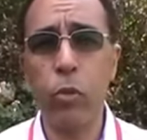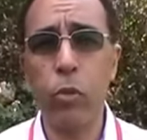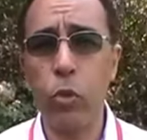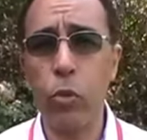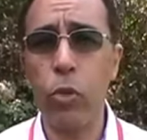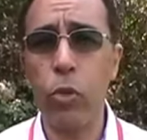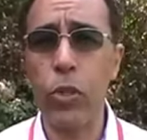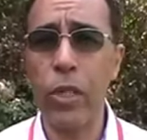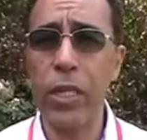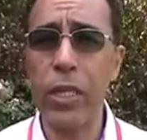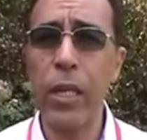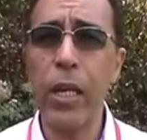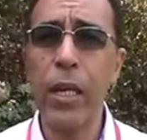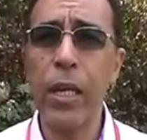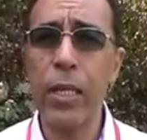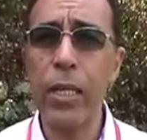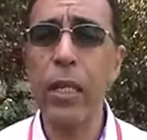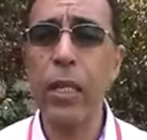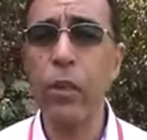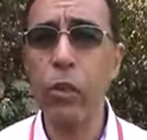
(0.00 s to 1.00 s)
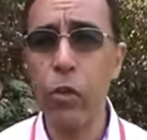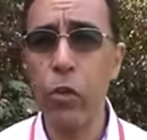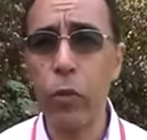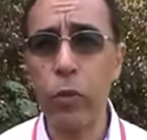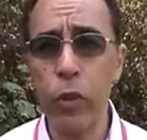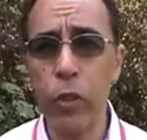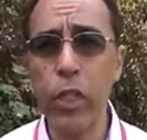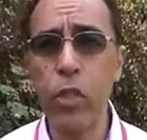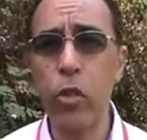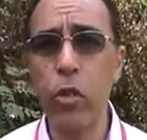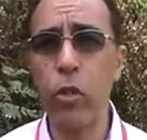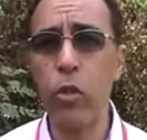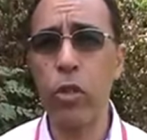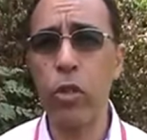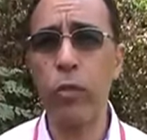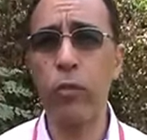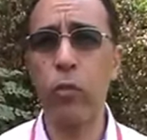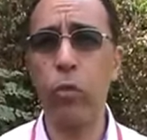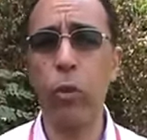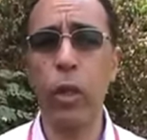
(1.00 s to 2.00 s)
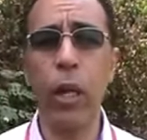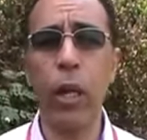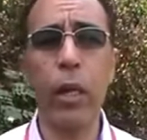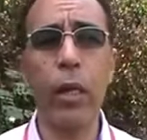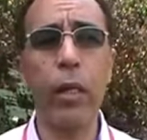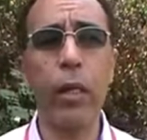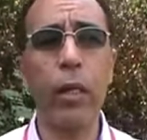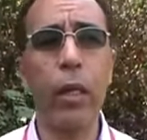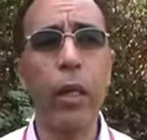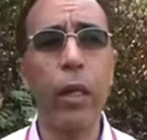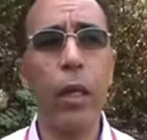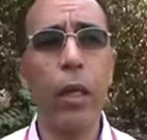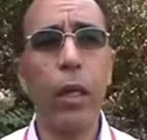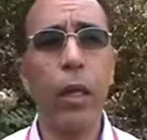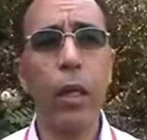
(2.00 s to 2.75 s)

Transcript: which were centers of research, if you like,